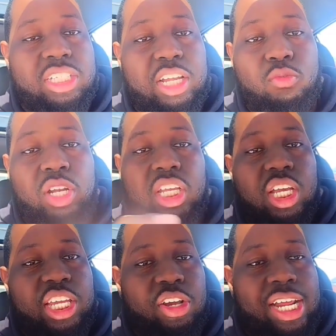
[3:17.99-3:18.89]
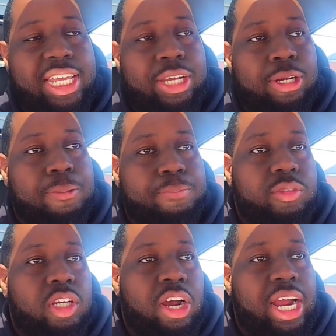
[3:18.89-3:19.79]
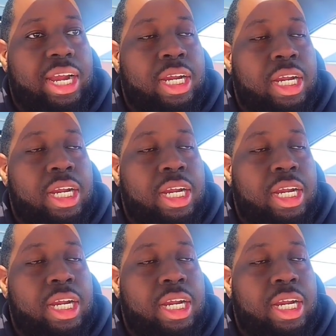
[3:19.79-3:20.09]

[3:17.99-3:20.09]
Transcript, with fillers: He had a really good year that year, all right?